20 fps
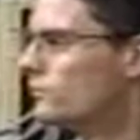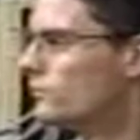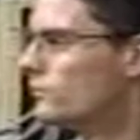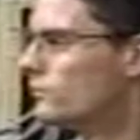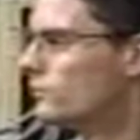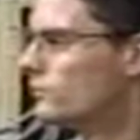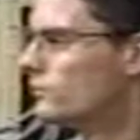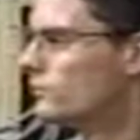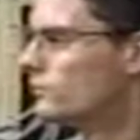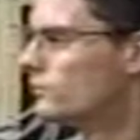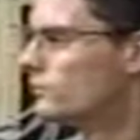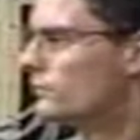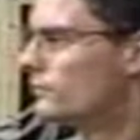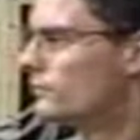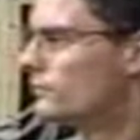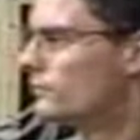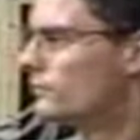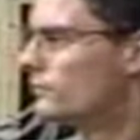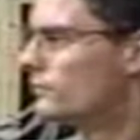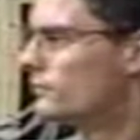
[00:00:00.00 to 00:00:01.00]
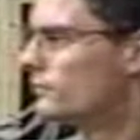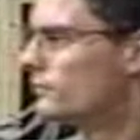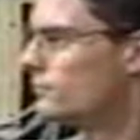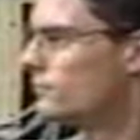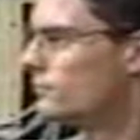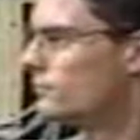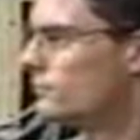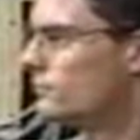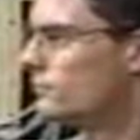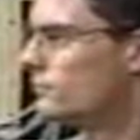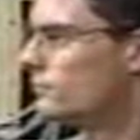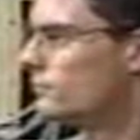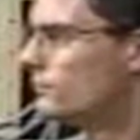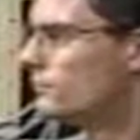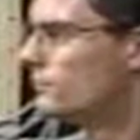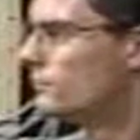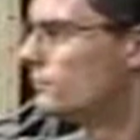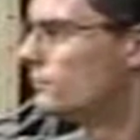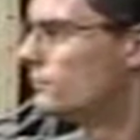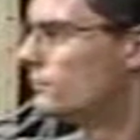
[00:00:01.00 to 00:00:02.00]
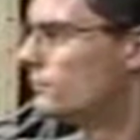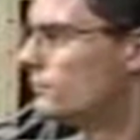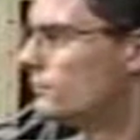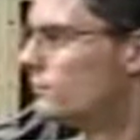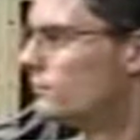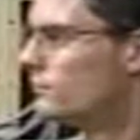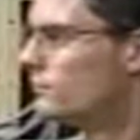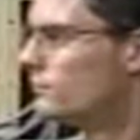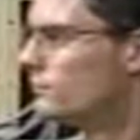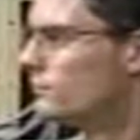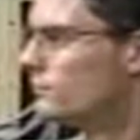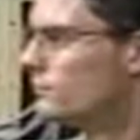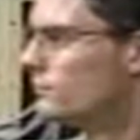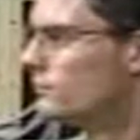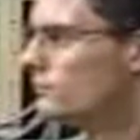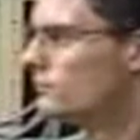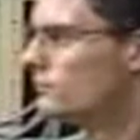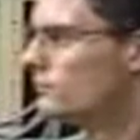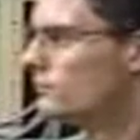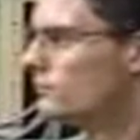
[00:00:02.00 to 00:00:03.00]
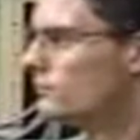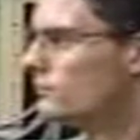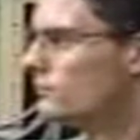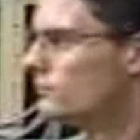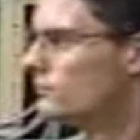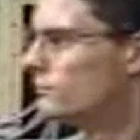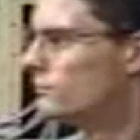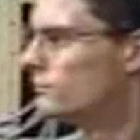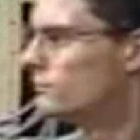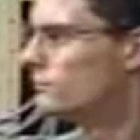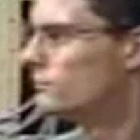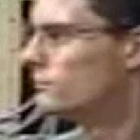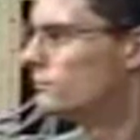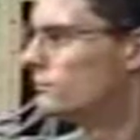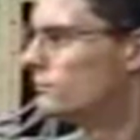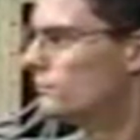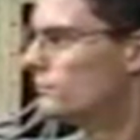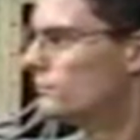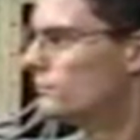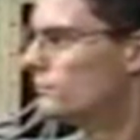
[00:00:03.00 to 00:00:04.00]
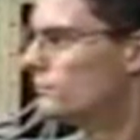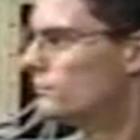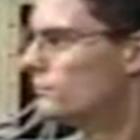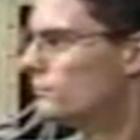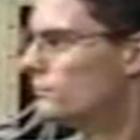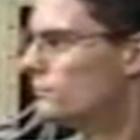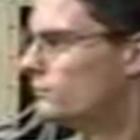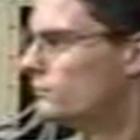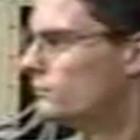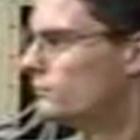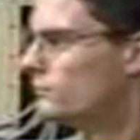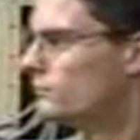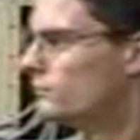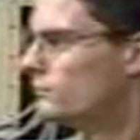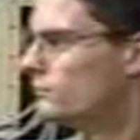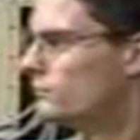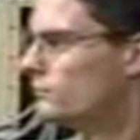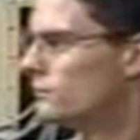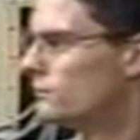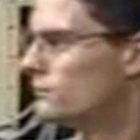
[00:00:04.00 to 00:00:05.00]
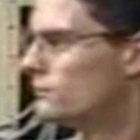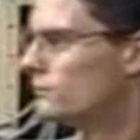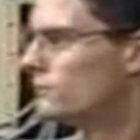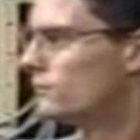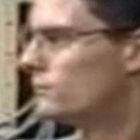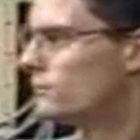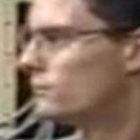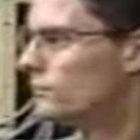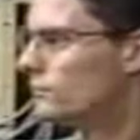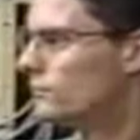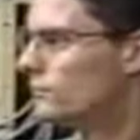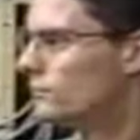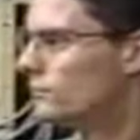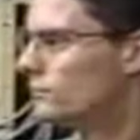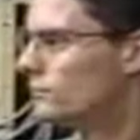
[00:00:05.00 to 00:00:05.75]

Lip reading: The person shown says nothing.